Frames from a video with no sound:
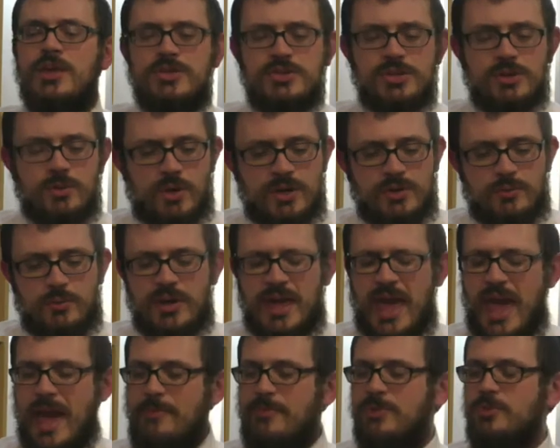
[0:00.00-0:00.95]
So
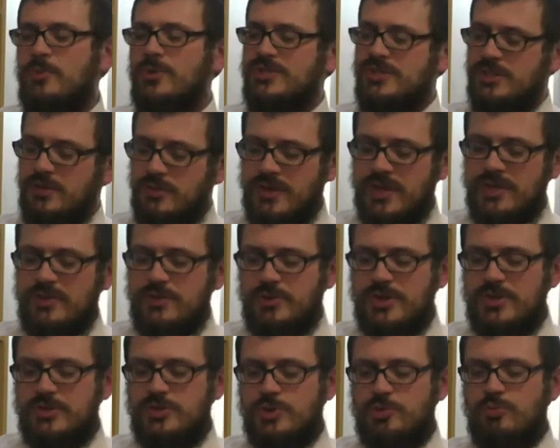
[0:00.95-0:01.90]
what happened was, the
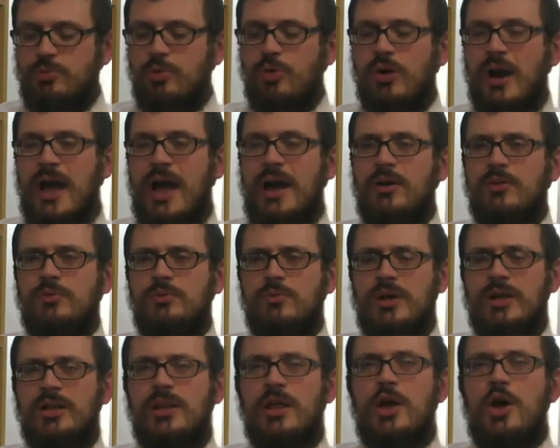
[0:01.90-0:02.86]
research bore out,
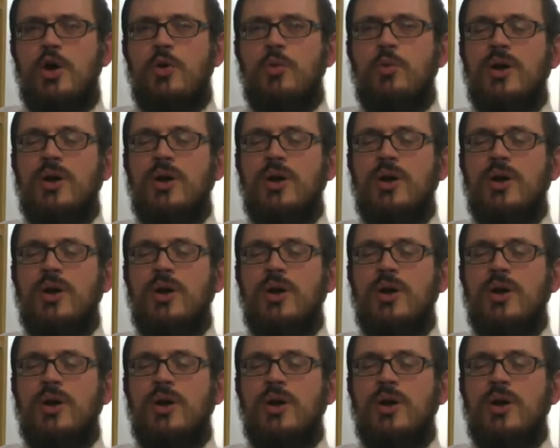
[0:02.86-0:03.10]
well,